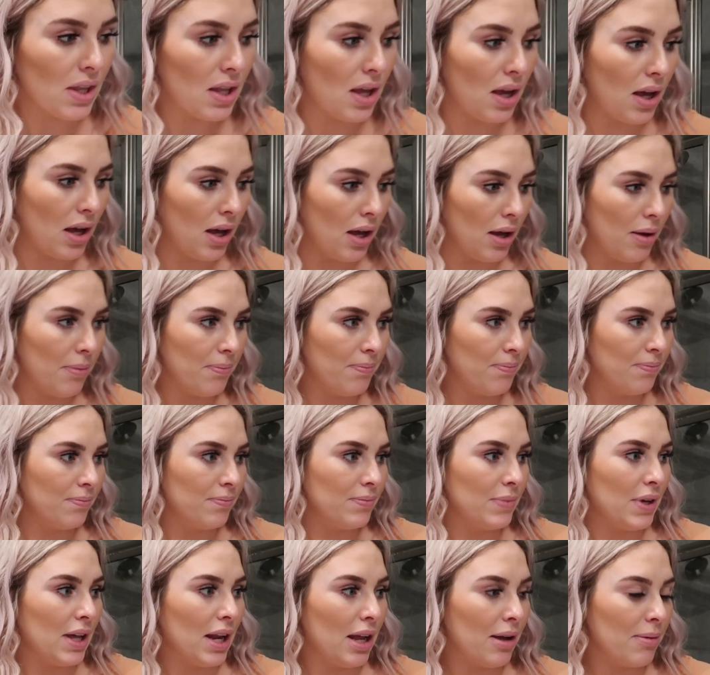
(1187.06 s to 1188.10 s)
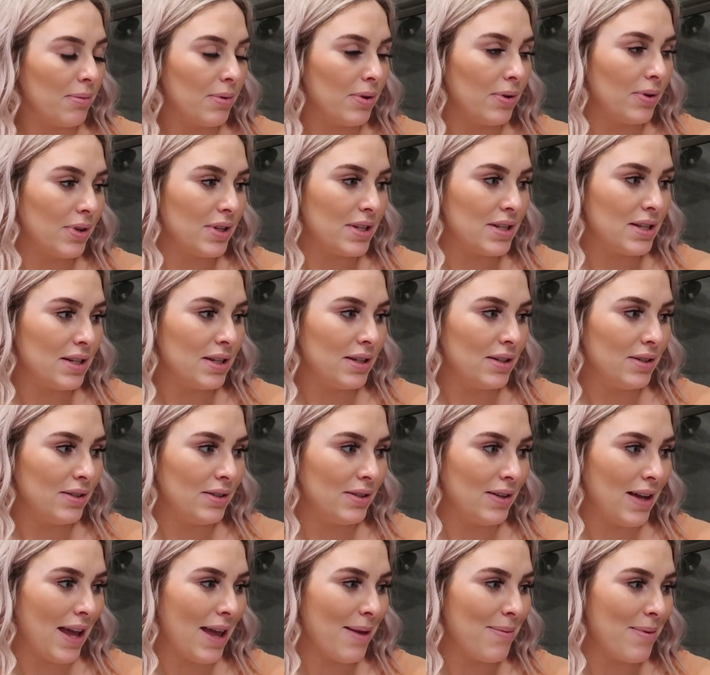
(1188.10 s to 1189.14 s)
Um, but I'm going to,
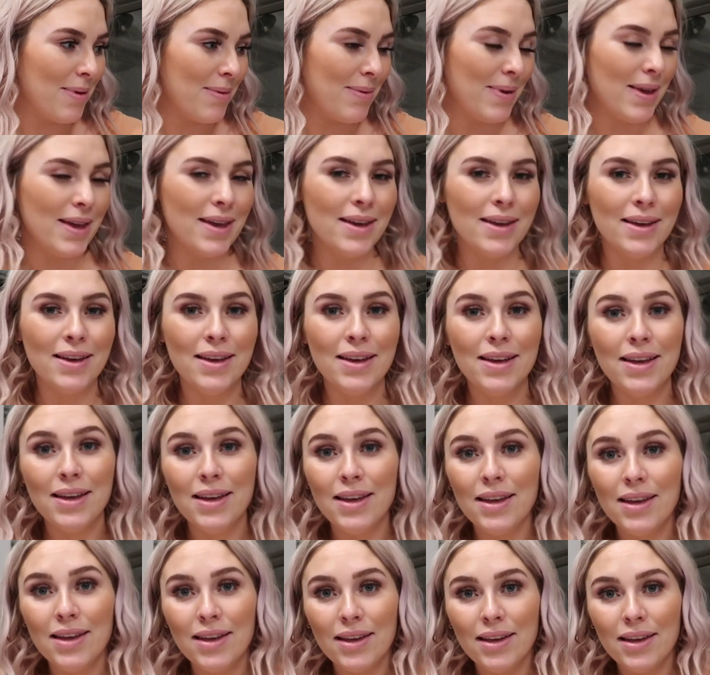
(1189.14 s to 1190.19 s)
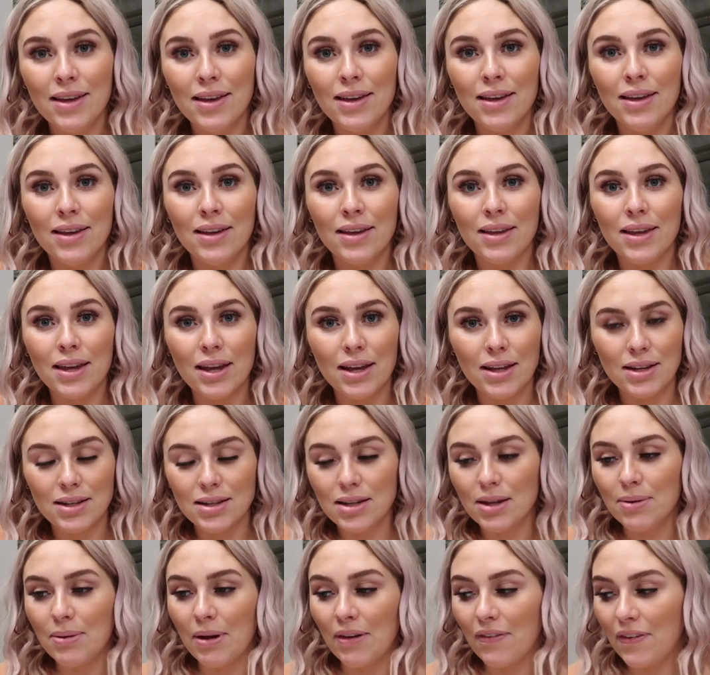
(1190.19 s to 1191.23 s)
hey baby, get
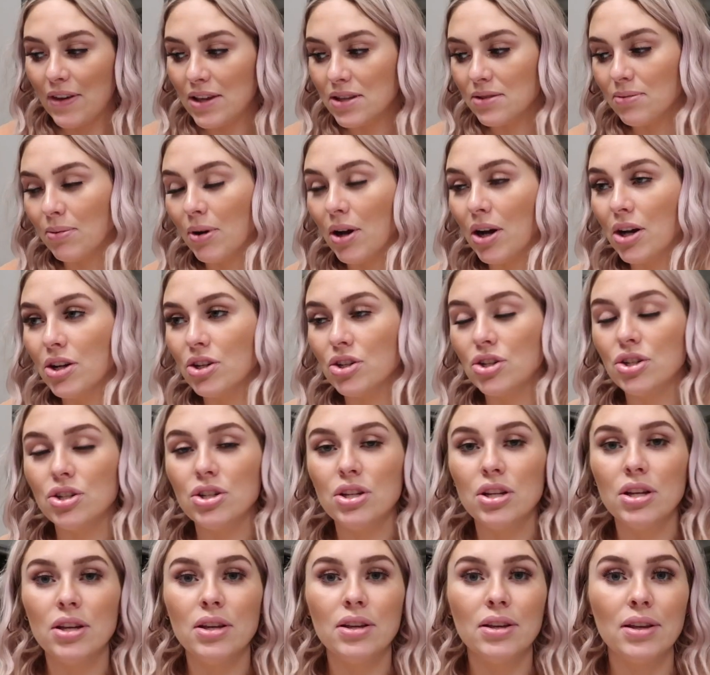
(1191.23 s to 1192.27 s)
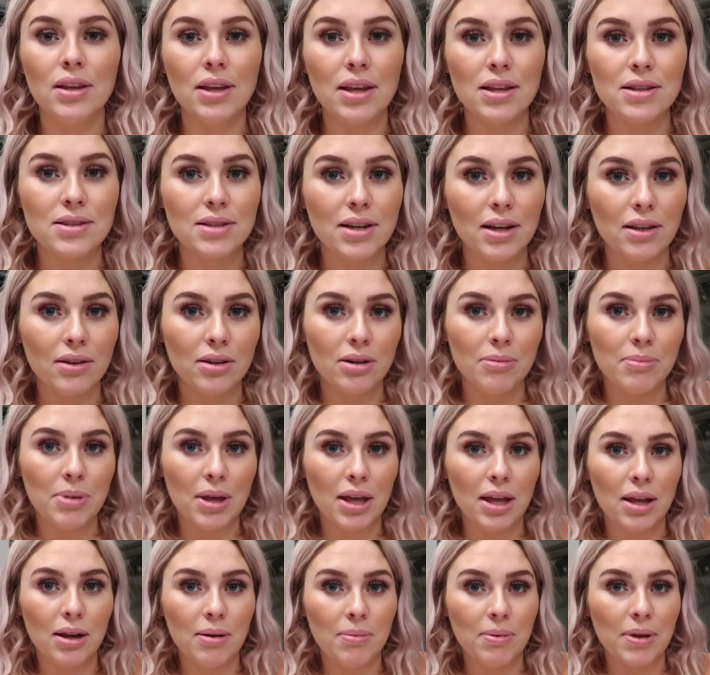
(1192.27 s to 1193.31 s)
my face washed and get Skylar in
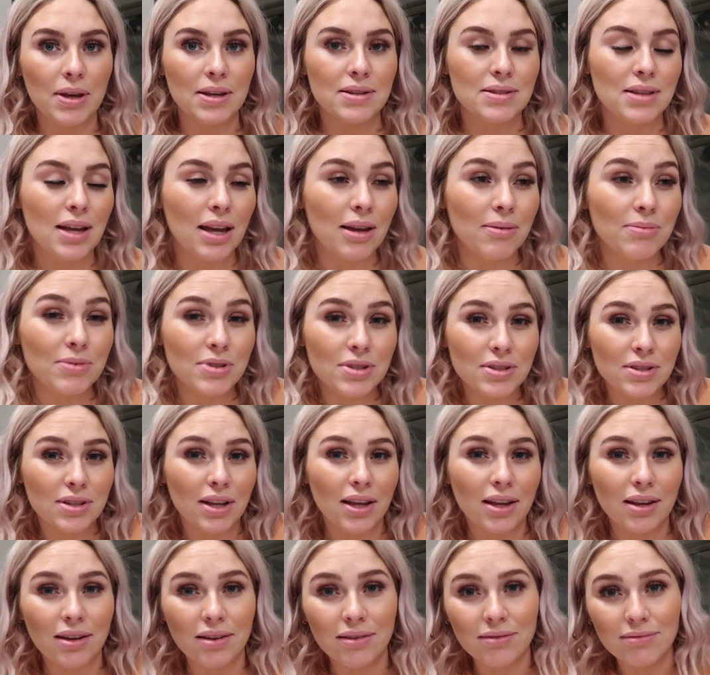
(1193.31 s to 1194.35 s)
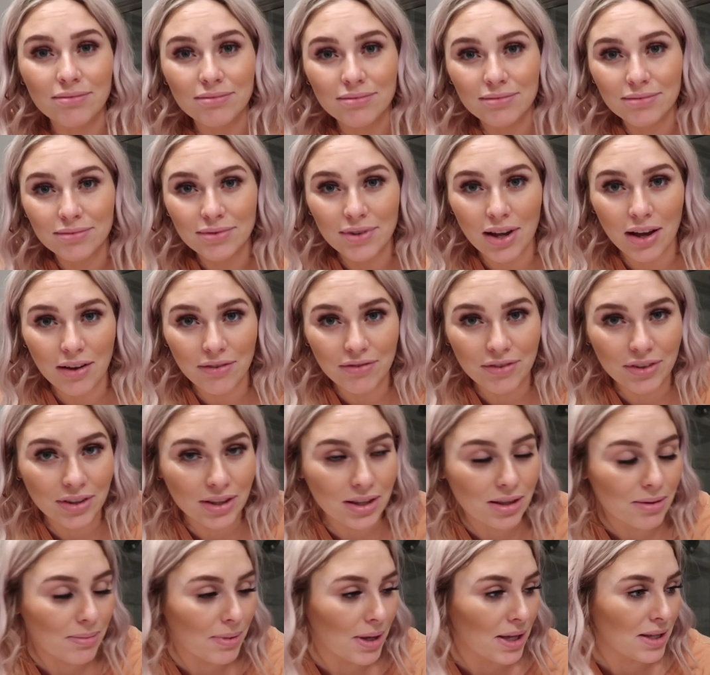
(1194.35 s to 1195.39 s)
bed because I'm just like not
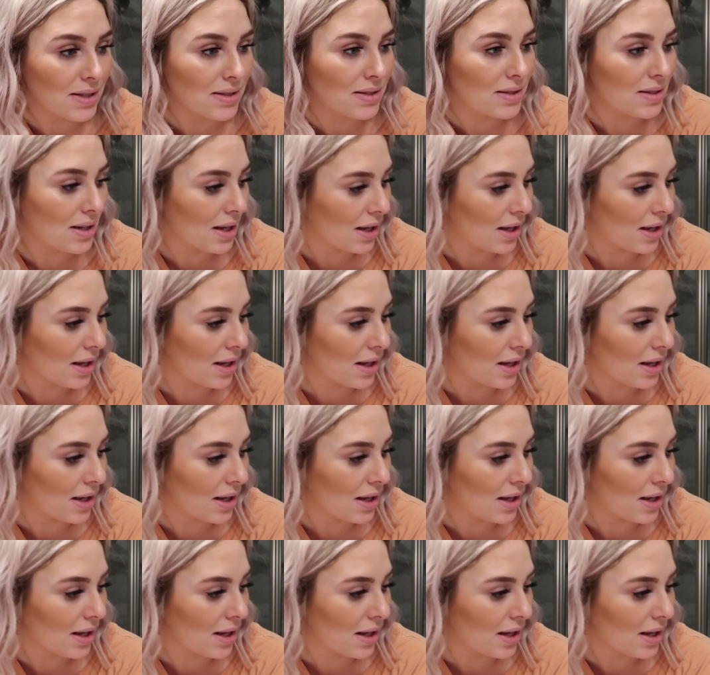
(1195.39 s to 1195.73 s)
feeling the best.